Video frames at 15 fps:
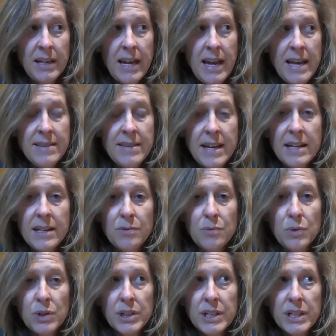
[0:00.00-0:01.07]
and that
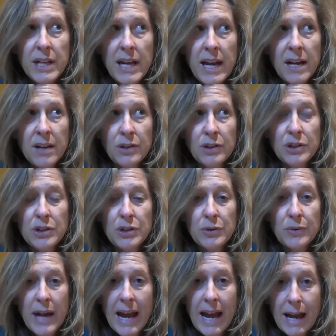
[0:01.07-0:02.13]
we're going to learn new
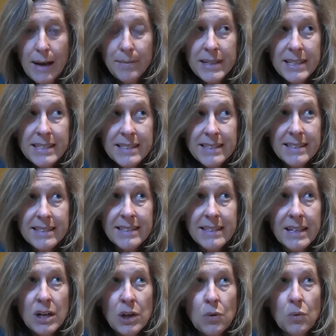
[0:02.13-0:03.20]
habits.
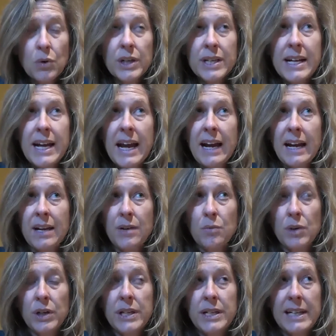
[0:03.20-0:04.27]
We're going
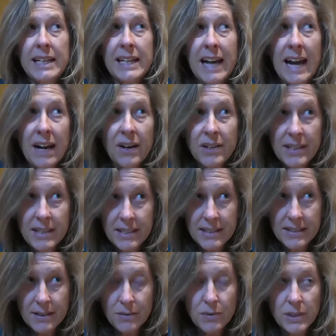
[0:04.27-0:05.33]
to get out of
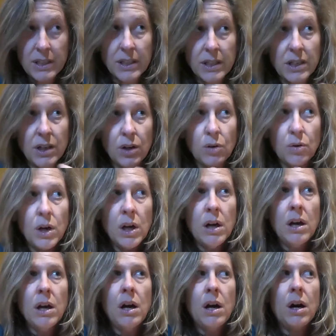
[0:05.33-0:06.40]
this and we're going to go,
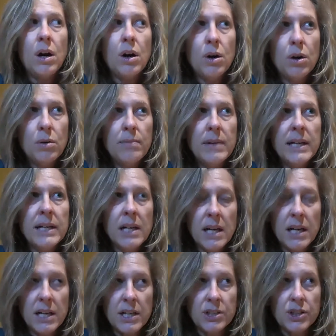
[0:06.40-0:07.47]
"Oh my
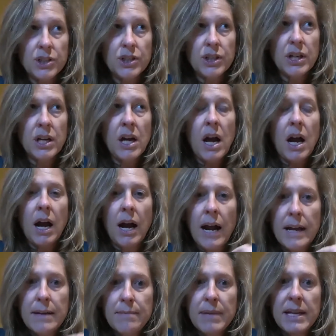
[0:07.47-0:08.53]
gosh,
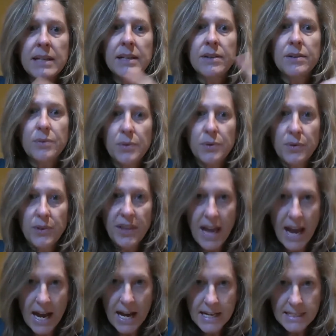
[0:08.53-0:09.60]
I made it through
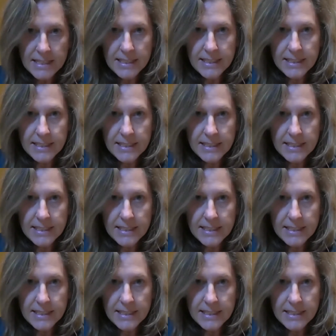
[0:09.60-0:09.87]
that."